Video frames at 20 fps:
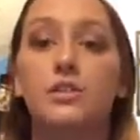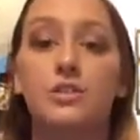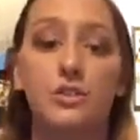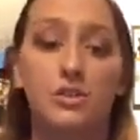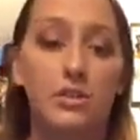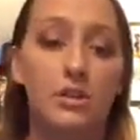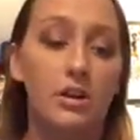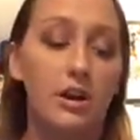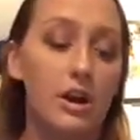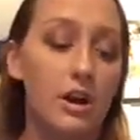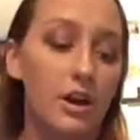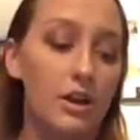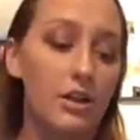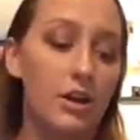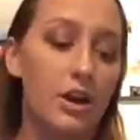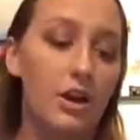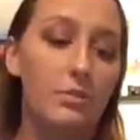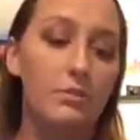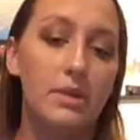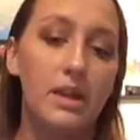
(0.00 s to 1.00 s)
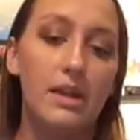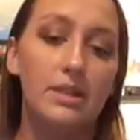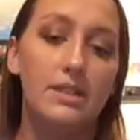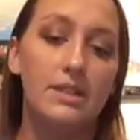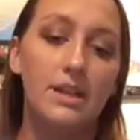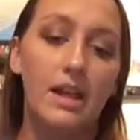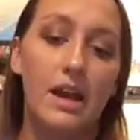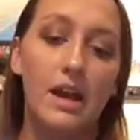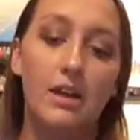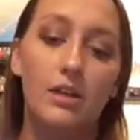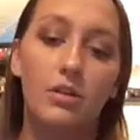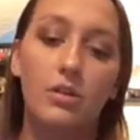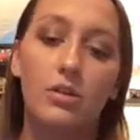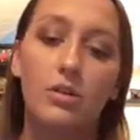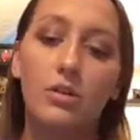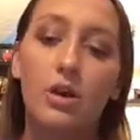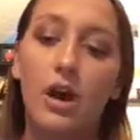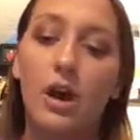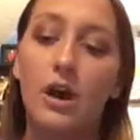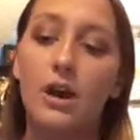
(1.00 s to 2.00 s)
the arm that's not
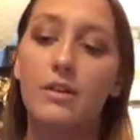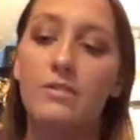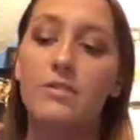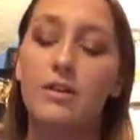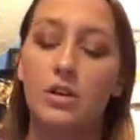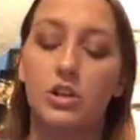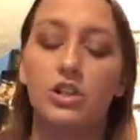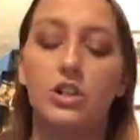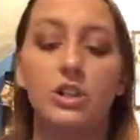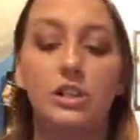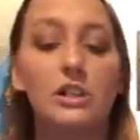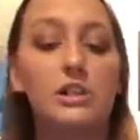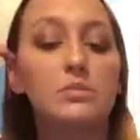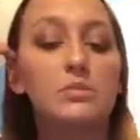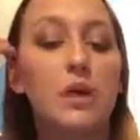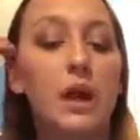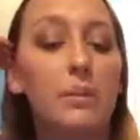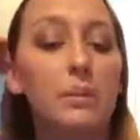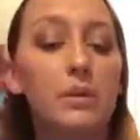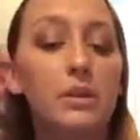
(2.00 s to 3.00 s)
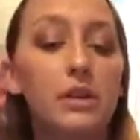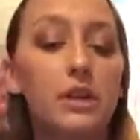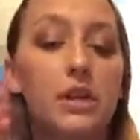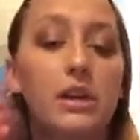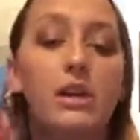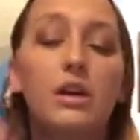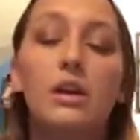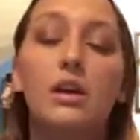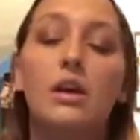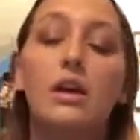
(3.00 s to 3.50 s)
functioning as properly.